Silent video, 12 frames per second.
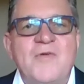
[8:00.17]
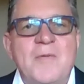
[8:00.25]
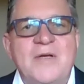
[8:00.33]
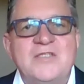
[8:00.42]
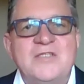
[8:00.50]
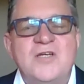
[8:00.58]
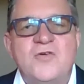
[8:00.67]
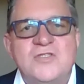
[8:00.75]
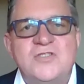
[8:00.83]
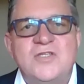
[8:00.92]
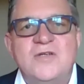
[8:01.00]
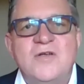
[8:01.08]
very much a
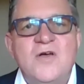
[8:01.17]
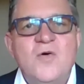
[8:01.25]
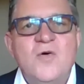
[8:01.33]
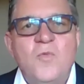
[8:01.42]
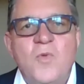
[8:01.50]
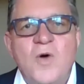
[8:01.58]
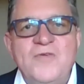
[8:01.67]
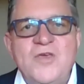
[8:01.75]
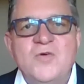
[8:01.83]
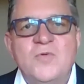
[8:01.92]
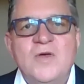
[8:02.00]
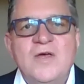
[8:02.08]
Christian
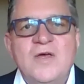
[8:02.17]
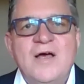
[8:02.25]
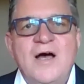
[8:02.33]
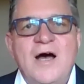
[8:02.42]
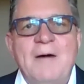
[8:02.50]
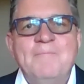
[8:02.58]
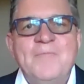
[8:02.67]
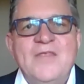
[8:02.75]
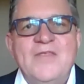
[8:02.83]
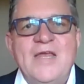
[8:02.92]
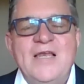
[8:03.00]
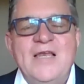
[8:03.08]
worldview.
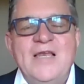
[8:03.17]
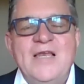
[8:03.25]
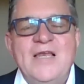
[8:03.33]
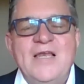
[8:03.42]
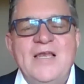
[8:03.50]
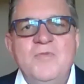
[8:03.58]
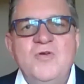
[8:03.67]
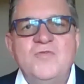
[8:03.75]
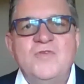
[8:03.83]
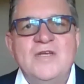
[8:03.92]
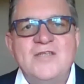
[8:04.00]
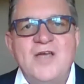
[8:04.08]
They literally
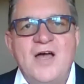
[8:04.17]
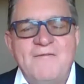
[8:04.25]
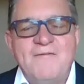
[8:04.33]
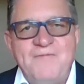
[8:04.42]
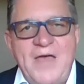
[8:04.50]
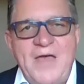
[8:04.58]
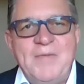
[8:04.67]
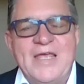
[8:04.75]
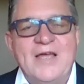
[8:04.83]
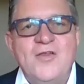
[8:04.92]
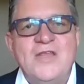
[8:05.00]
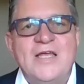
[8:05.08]
removed an entire
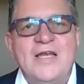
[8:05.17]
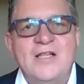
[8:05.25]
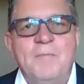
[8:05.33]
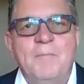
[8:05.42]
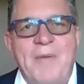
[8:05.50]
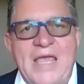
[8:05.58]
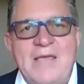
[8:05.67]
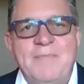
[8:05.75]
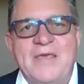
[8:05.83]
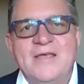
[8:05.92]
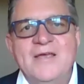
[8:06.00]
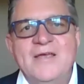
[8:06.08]
family, including a little
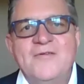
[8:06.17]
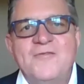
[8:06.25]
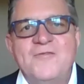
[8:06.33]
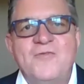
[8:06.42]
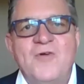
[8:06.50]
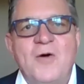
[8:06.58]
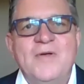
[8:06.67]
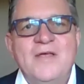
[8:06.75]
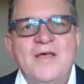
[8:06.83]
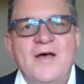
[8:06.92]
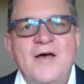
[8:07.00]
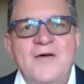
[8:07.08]
baby, from
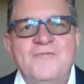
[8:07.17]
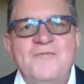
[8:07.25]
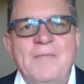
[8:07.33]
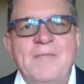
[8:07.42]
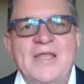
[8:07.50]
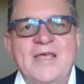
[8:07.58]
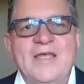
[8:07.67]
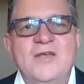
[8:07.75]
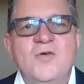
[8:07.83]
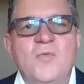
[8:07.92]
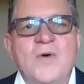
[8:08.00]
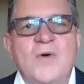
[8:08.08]
a family in
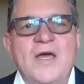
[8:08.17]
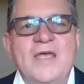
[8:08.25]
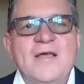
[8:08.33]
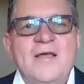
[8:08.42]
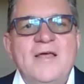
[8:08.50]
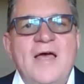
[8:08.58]
Norway.